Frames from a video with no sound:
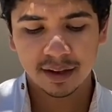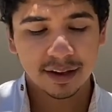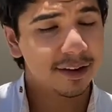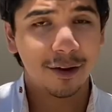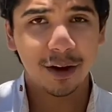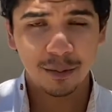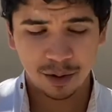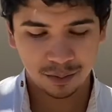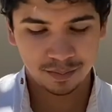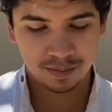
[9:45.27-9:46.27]
"No, he
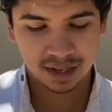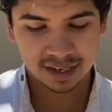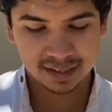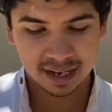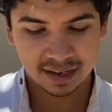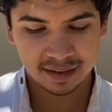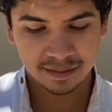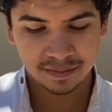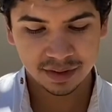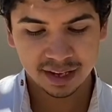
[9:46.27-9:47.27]
won't," I said.
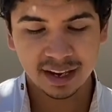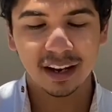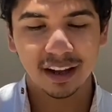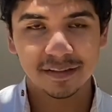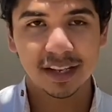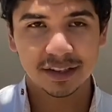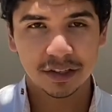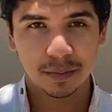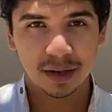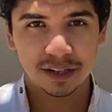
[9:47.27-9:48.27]
"He loves us
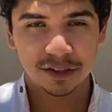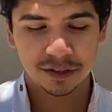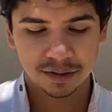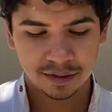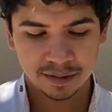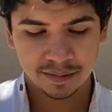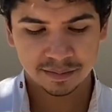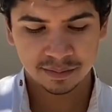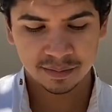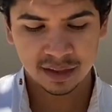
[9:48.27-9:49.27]
too much."
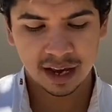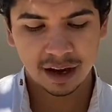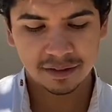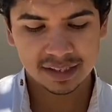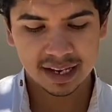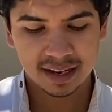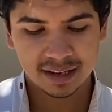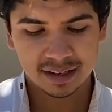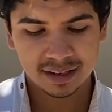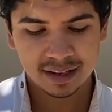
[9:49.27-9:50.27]
Alva said,
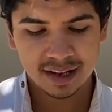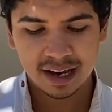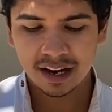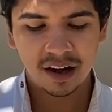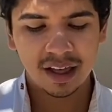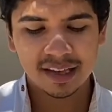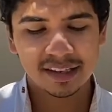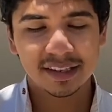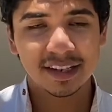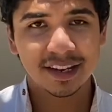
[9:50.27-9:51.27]
"It all ends
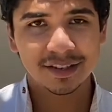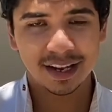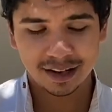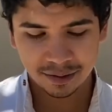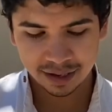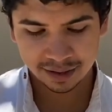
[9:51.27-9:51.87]
in tears anyway."